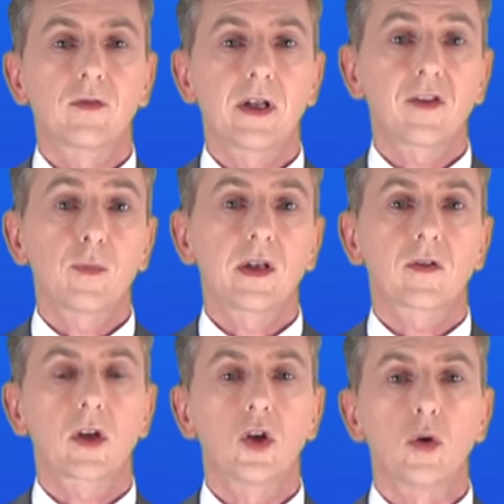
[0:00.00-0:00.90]

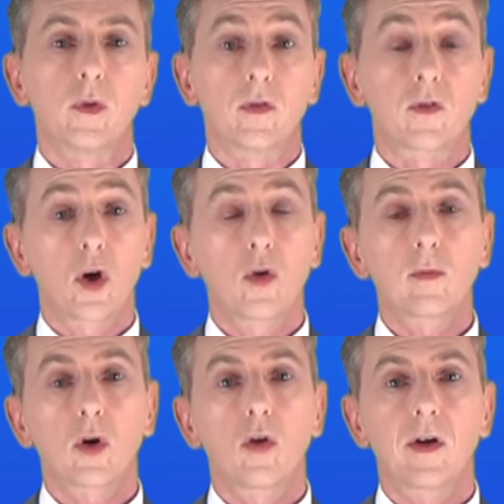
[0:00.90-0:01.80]
decimeters cubed of
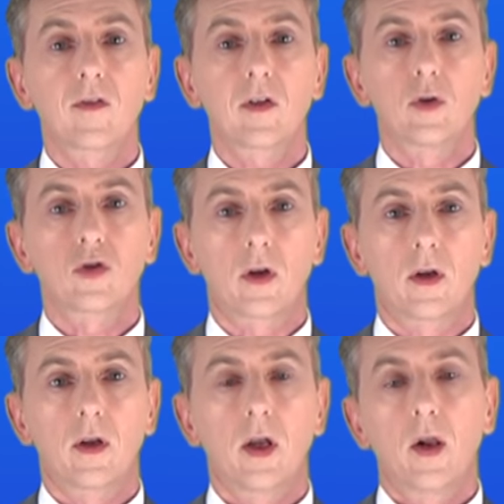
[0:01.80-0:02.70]
sodium chloride
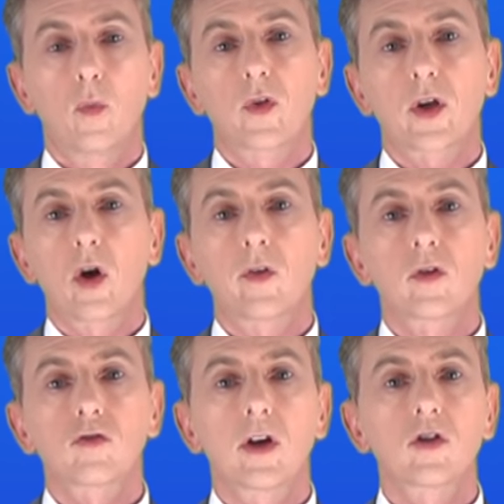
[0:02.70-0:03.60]
solution with a
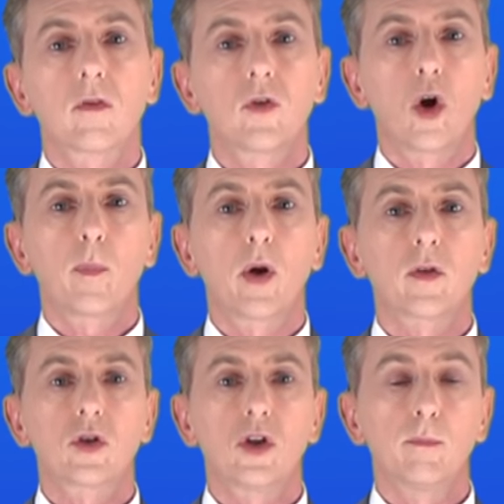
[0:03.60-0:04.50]
concentration of
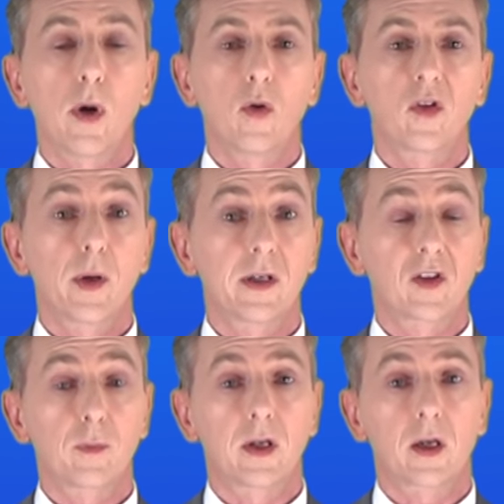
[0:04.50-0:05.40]
0.2 moles per
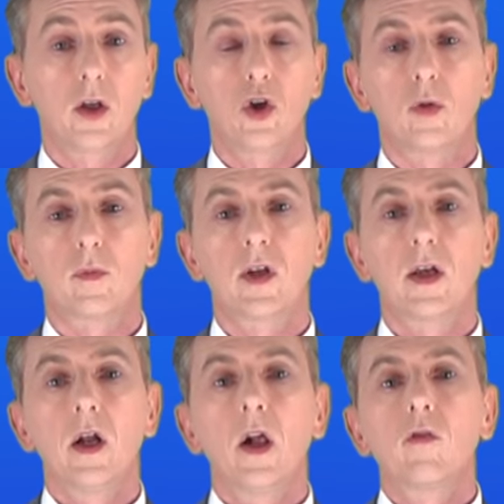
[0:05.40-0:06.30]
decimeter cubed
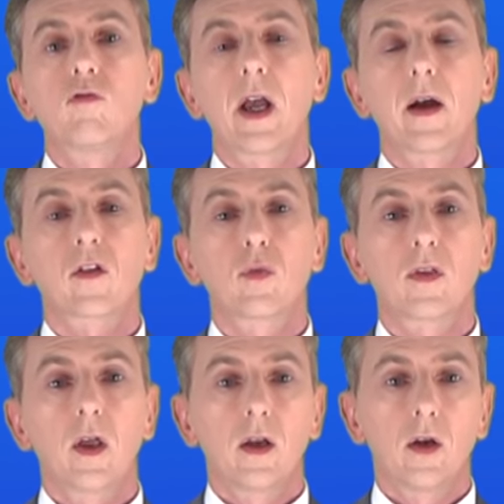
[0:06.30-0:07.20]
reacts
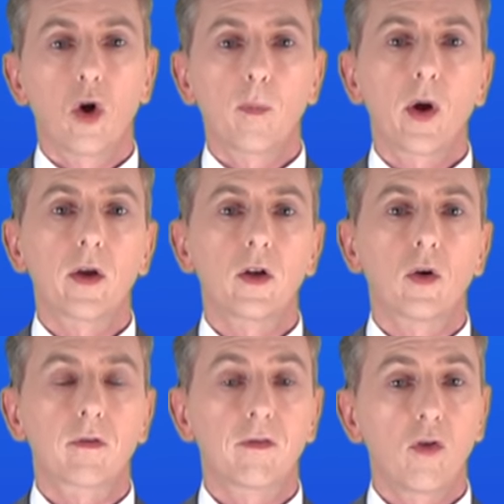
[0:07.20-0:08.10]
with 0.04
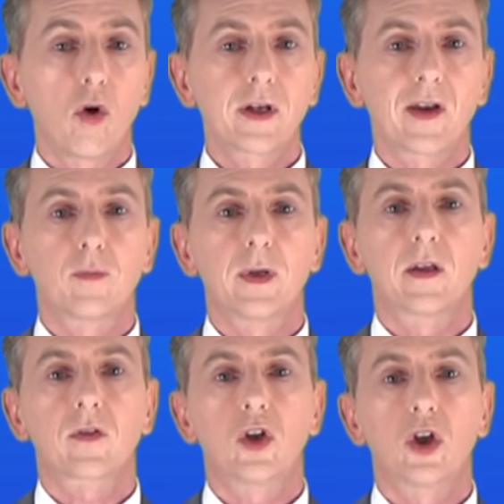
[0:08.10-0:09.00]

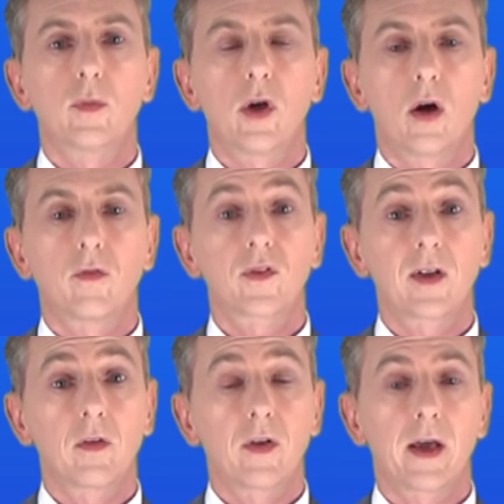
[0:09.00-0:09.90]
decimeters cubed of
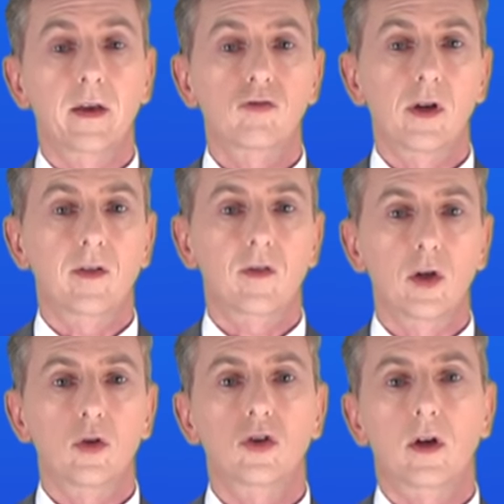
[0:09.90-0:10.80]
silver nitrate
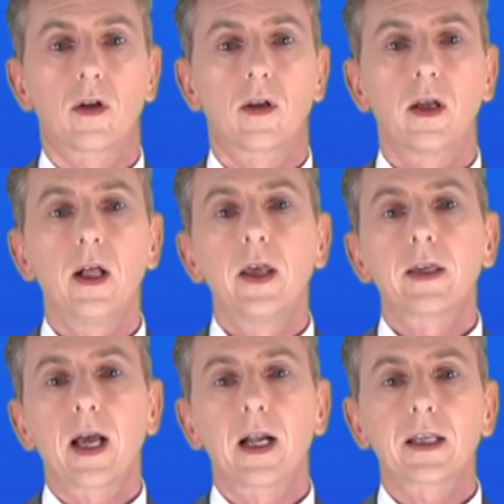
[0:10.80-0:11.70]
solution.
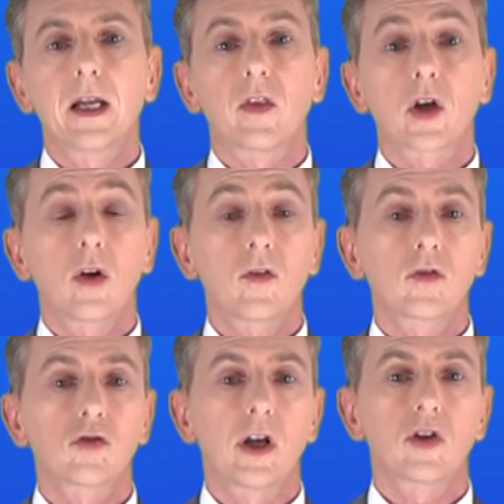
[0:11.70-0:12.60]
Calculate the
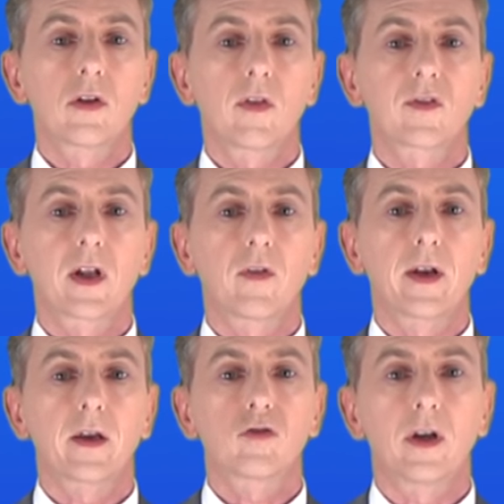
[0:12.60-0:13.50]
concentration of the silver
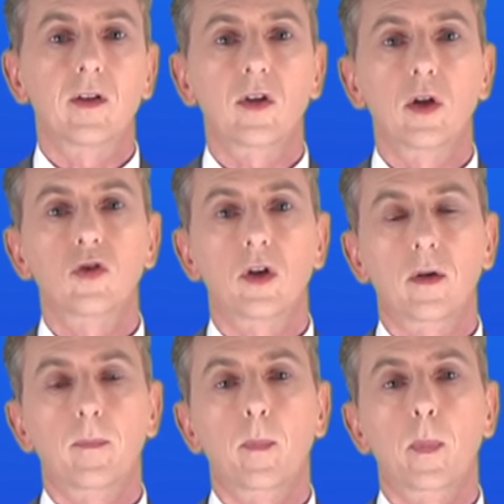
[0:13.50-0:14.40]
nitrate solution.